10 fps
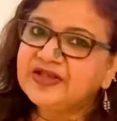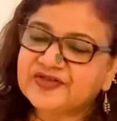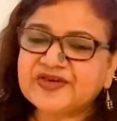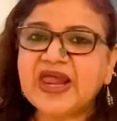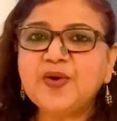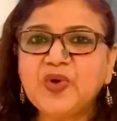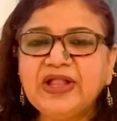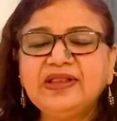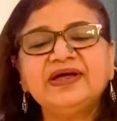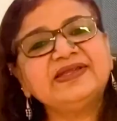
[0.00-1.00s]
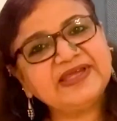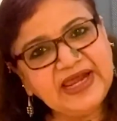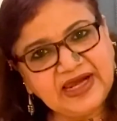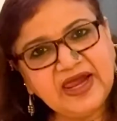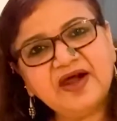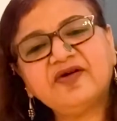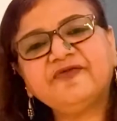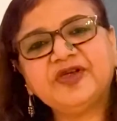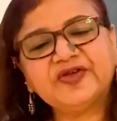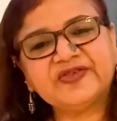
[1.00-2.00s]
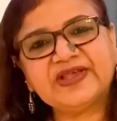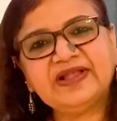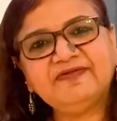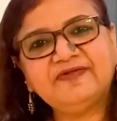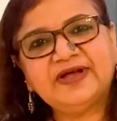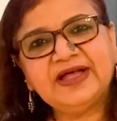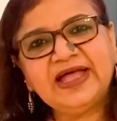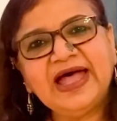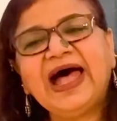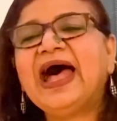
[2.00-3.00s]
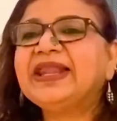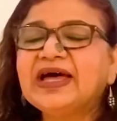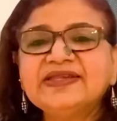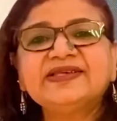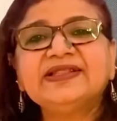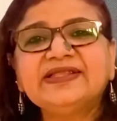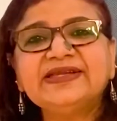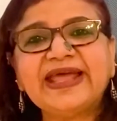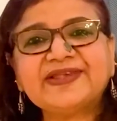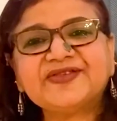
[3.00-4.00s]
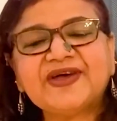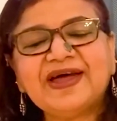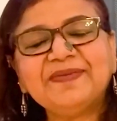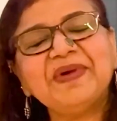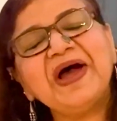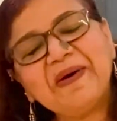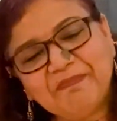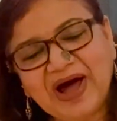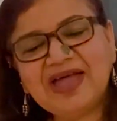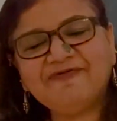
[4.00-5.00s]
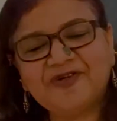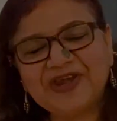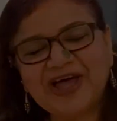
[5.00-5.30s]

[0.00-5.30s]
Stay well, take care of yourself, and until the next time, bye for